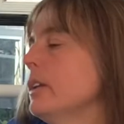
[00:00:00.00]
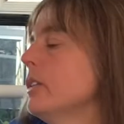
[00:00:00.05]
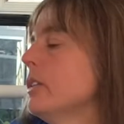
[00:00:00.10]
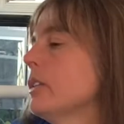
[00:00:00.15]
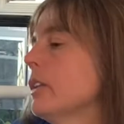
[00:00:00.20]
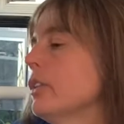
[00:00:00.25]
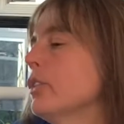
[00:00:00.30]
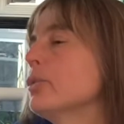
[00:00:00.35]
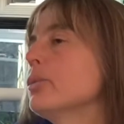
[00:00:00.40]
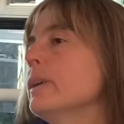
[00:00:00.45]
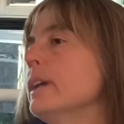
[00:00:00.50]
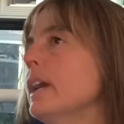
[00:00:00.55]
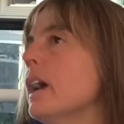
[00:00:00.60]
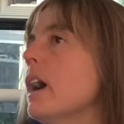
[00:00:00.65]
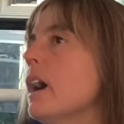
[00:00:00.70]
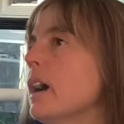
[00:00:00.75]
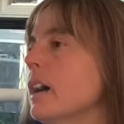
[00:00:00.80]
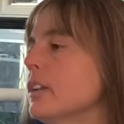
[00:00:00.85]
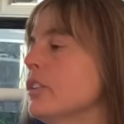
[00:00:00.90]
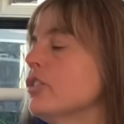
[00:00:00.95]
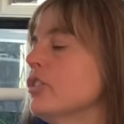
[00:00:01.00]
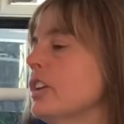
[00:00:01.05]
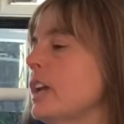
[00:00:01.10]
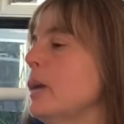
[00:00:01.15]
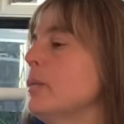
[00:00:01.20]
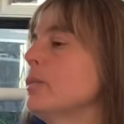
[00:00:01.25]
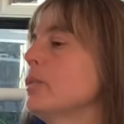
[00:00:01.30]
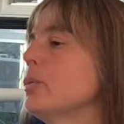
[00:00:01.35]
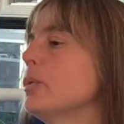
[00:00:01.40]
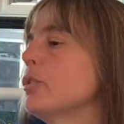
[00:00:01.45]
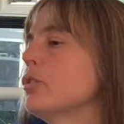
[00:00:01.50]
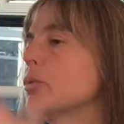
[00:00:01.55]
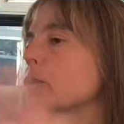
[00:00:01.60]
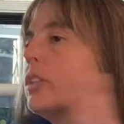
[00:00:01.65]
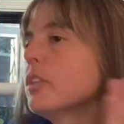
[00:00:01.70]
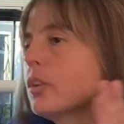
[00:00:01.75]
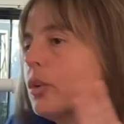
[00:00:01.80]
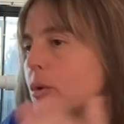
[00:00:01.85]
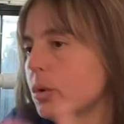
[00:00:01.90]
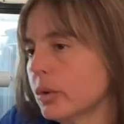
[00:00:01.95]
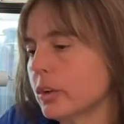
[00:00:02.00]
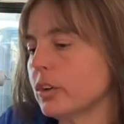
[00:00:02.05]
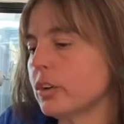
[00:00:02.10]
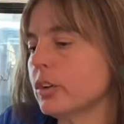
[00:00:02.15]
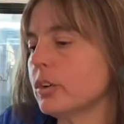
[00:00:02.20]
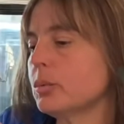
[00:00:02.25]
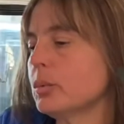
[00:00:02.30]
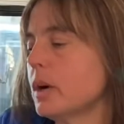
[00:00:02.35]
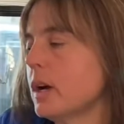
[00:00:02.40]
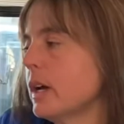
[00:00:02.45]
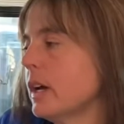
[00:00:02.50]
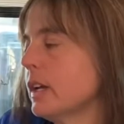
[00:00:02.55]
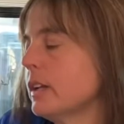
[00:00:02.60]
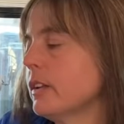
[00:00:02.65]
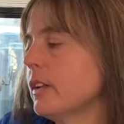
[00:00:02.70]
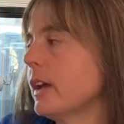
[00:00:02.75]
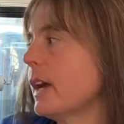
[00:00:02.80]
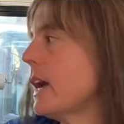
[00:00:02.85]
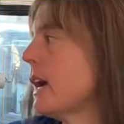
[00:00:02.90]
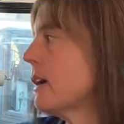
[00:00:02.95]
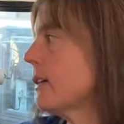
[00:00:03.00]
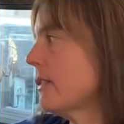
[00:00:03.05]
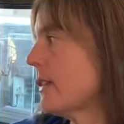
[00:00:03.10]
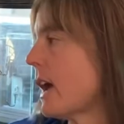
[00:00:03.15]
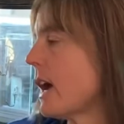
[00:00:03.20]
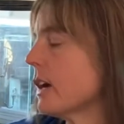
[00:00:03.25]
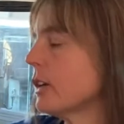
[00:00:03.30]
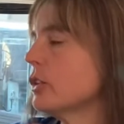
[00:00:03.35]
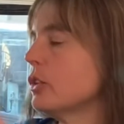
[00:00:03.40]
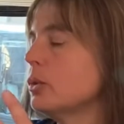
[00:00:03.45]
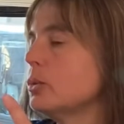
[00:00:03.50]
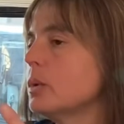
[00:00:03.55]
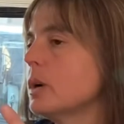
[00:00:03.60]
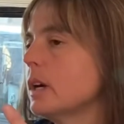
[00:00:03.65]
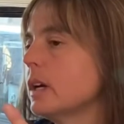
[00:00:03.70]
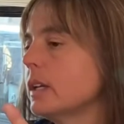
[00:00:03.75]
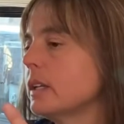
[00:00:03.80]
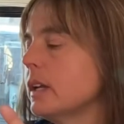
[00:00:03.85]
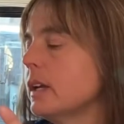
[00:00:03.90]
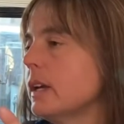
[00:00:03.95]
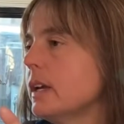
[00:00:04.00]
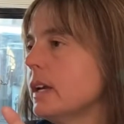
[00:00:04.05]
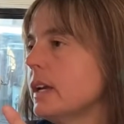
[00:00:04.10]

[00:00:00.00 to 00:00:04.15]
three odd shapes, which were the corner one, the hexagonal one,